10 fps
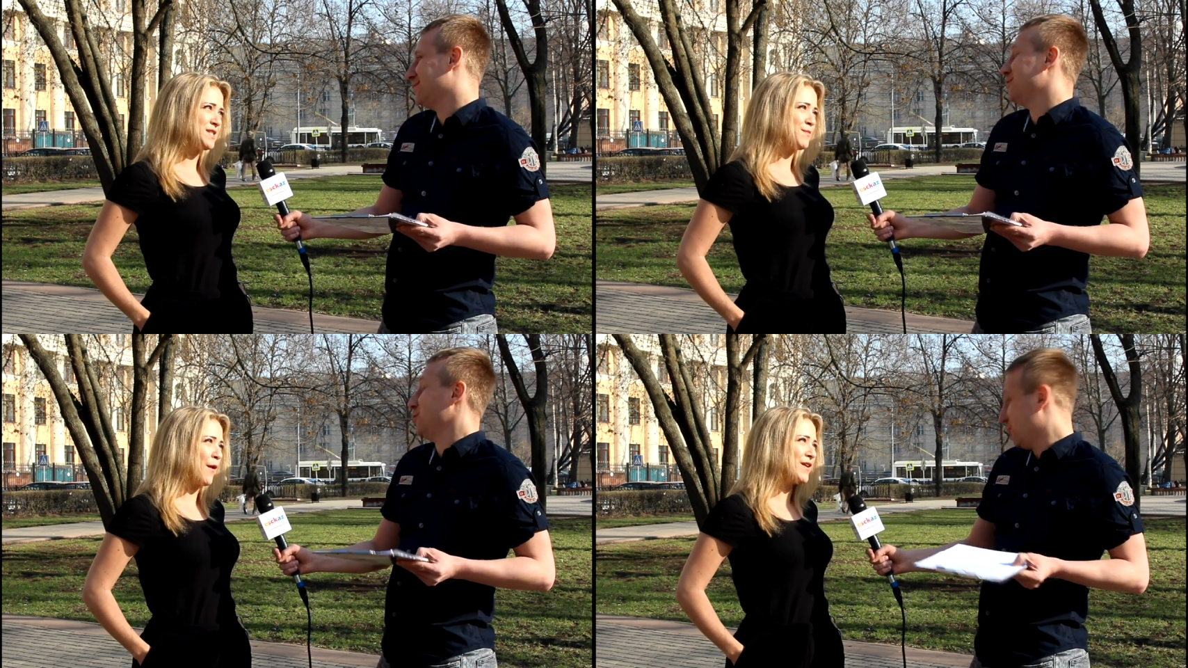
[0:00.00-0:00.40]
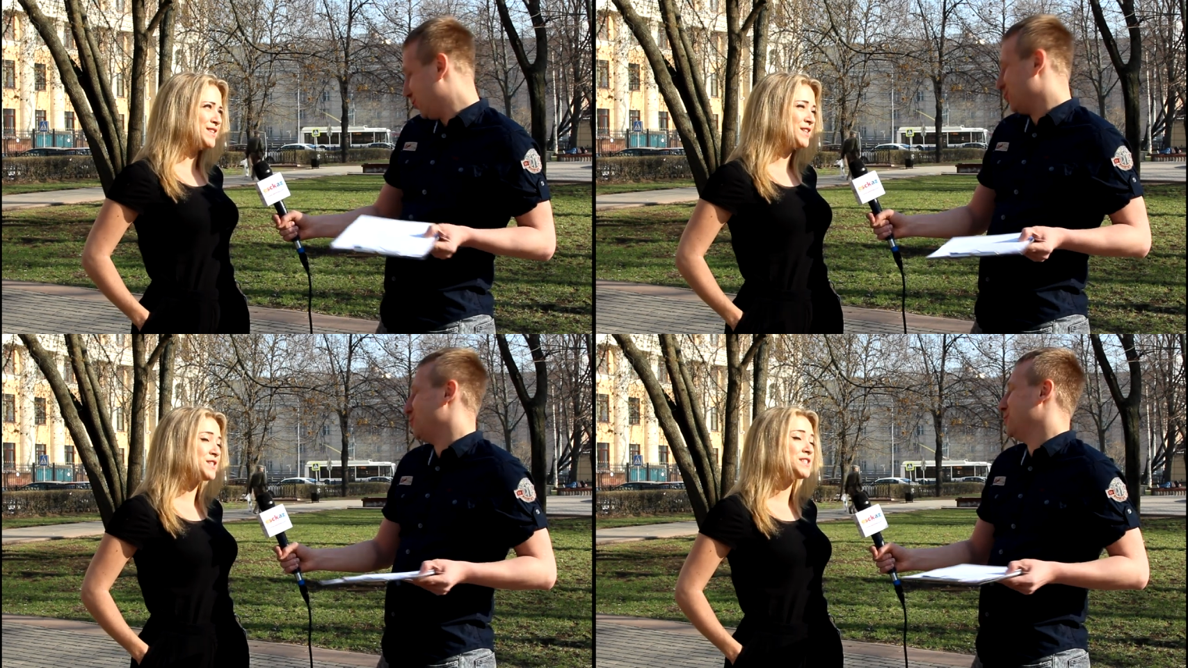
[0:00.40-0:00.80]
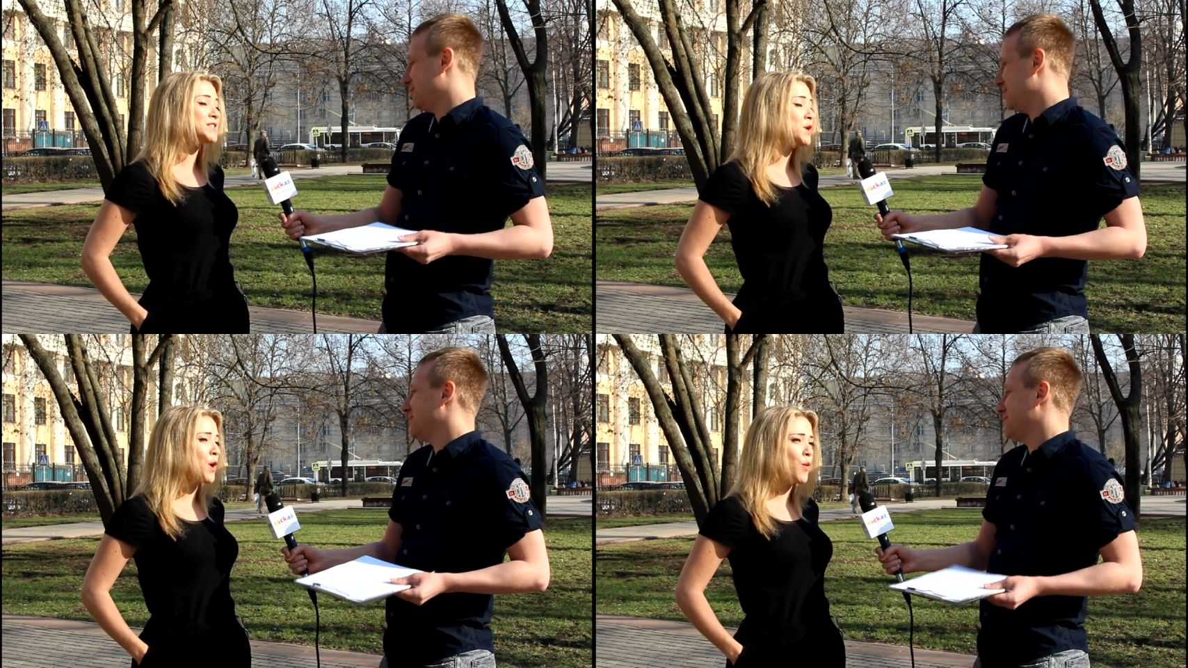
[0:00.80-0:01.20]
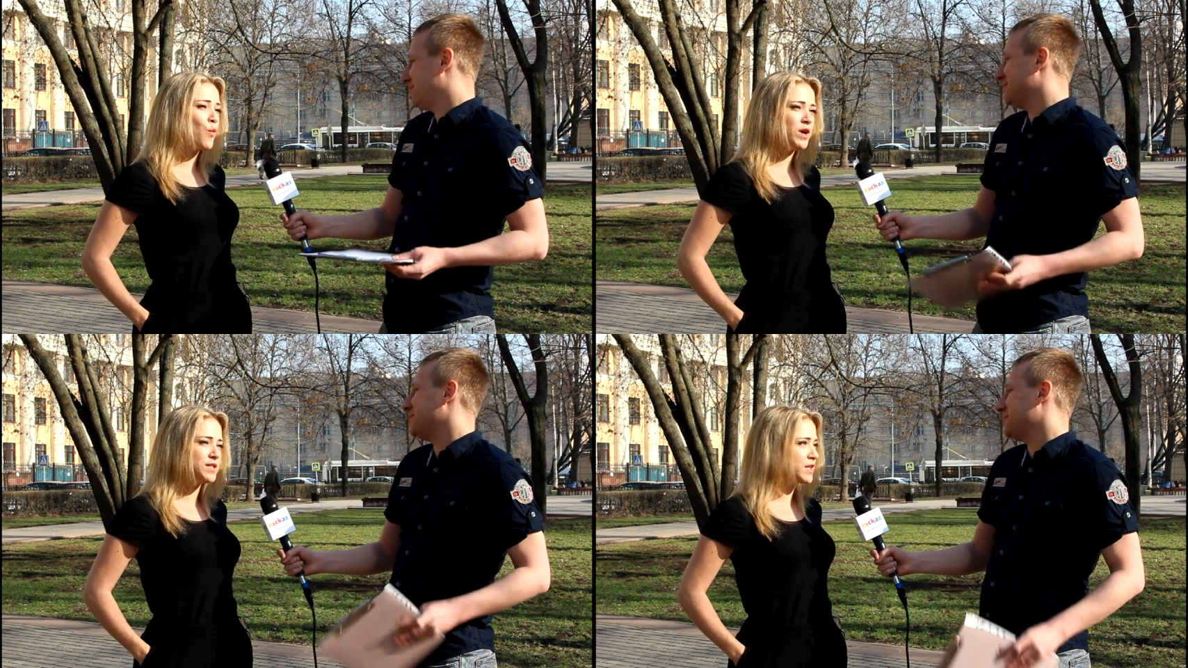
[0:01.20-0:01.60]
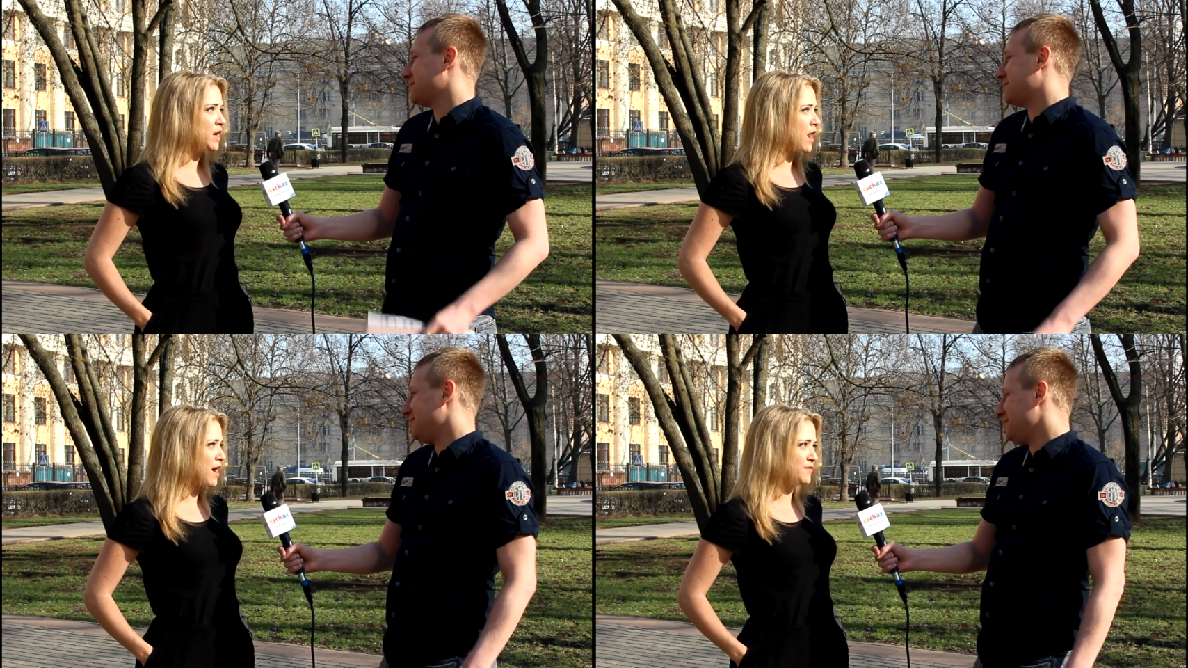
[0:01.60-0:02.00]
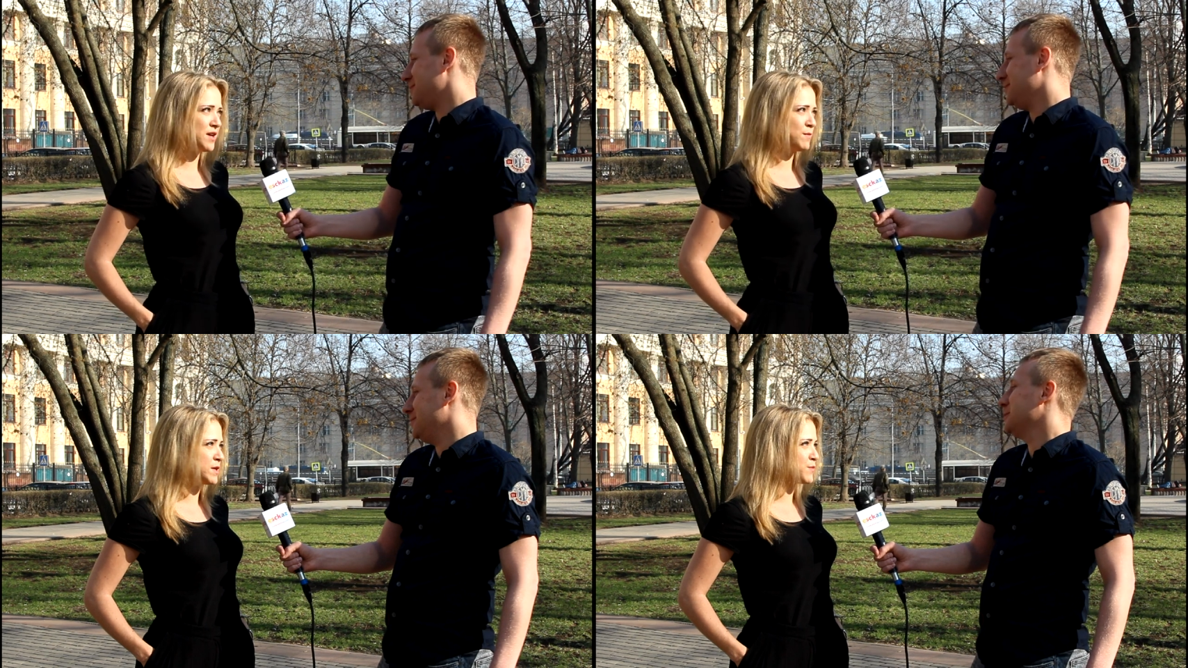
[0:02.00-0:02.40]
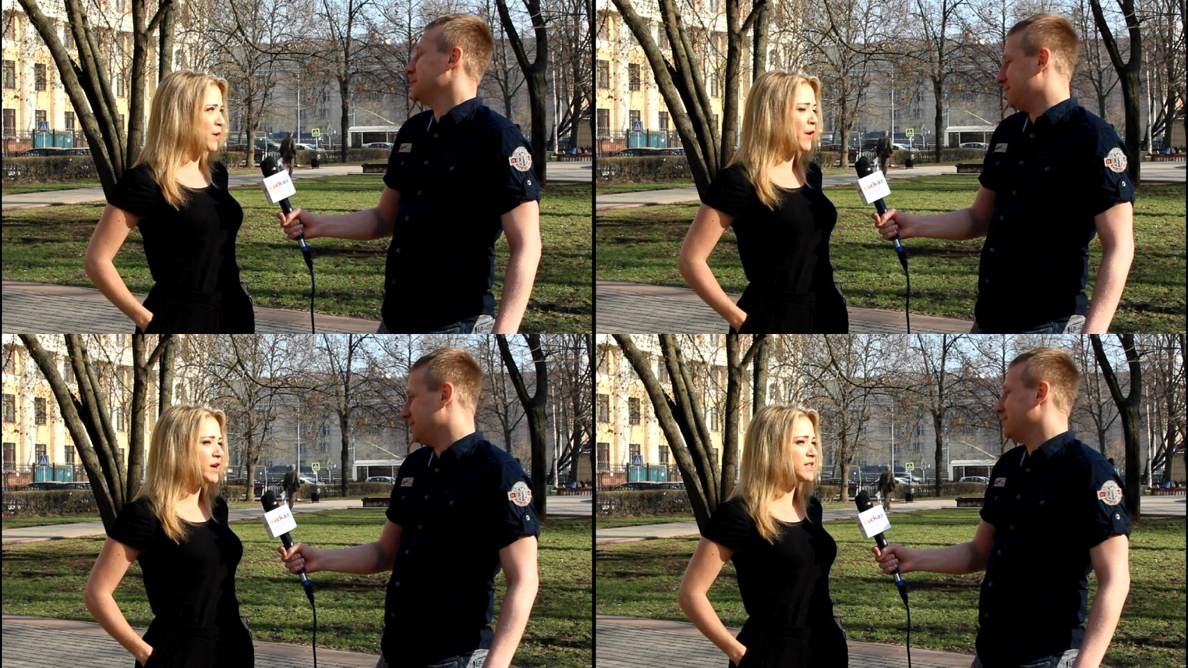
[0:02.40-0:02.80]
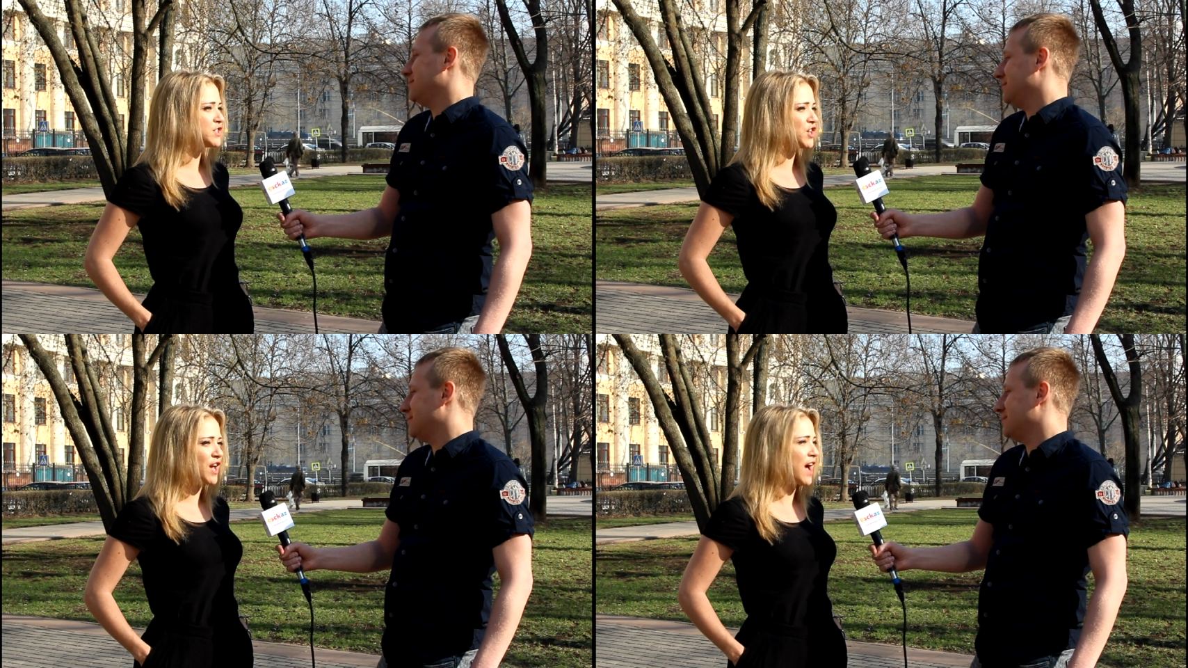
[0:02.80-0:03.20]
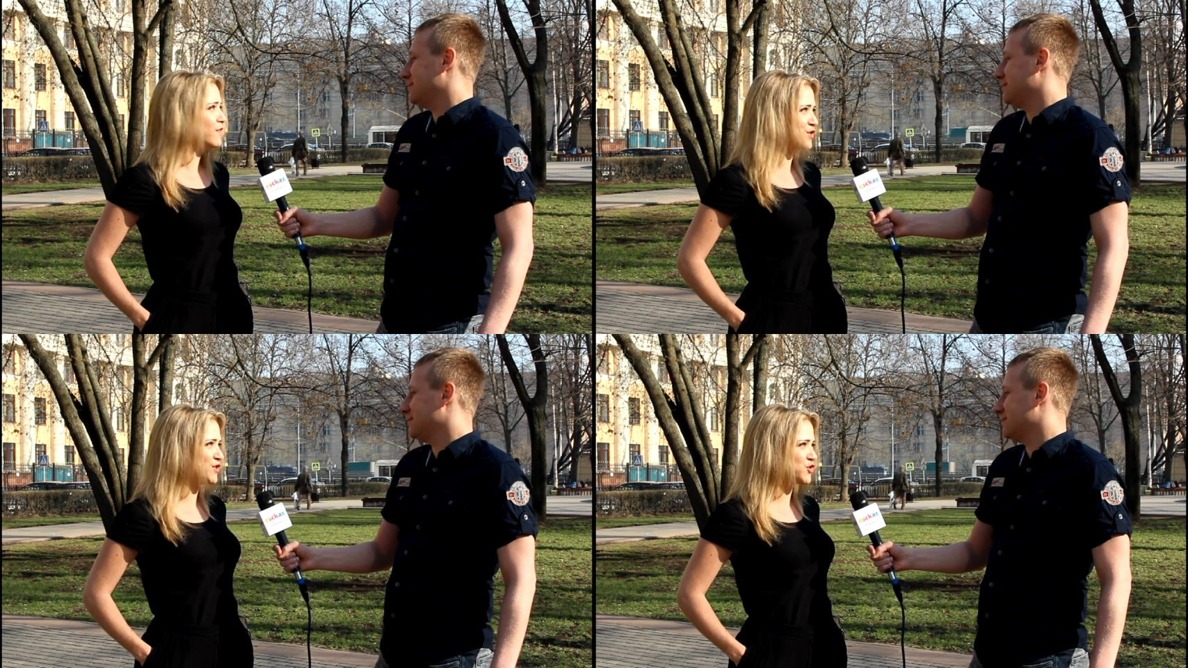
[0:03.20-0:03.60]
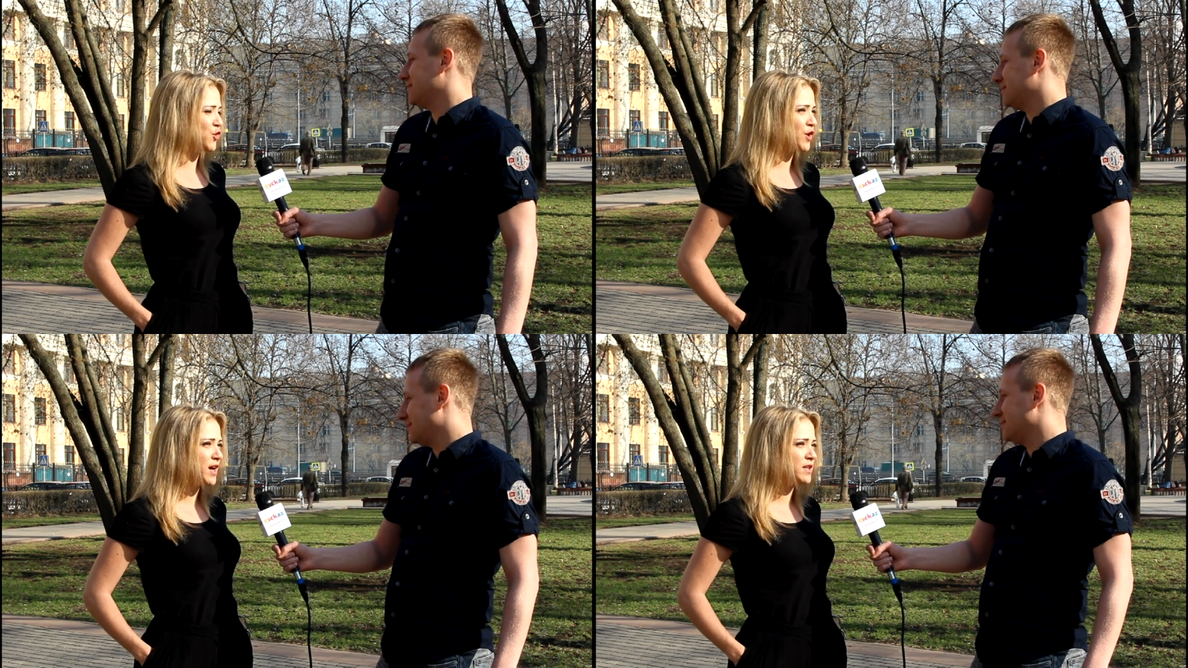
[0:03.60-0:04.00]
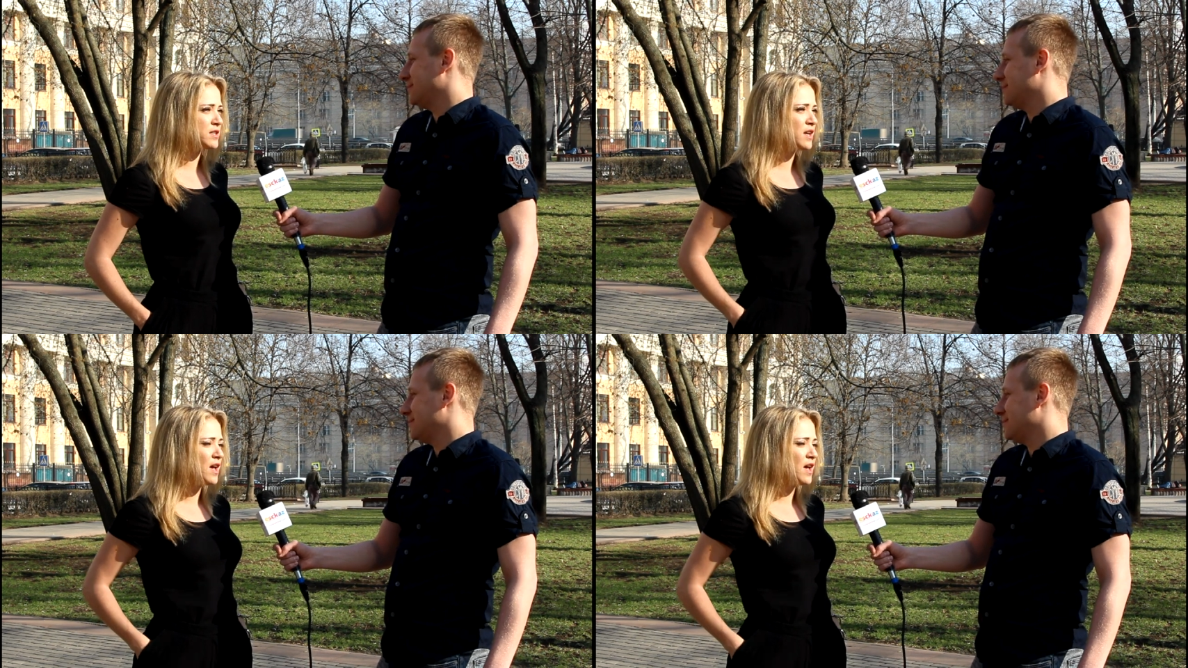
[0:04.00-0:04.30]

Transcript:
Speaker 1: the experience because it's a once in a lifetime experience, so you have to enjoy it